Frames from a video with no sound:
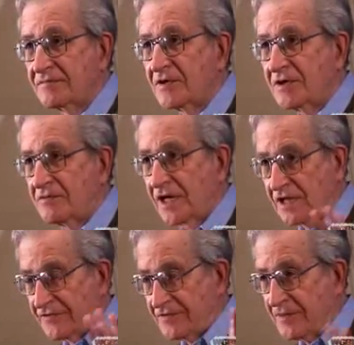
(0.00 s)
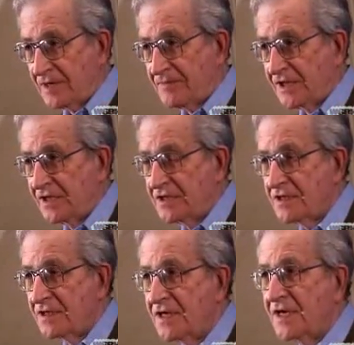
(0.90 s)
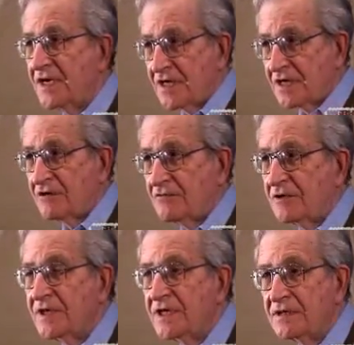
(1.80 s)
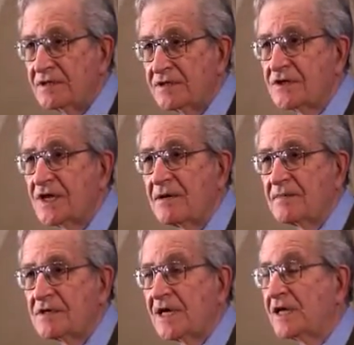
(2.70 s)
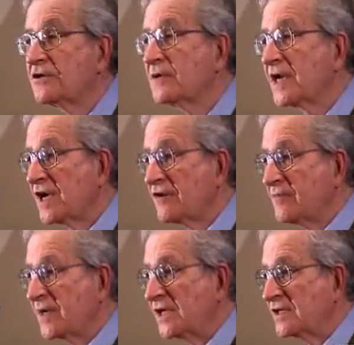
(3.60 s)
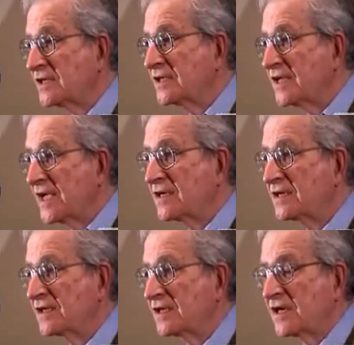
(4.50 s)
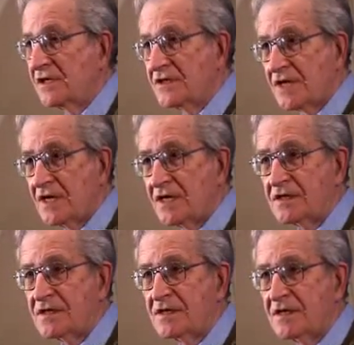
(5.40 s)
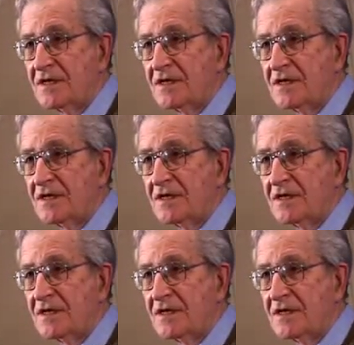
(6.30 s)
relative to population, would be the same as about 2.5 million dead in the United States,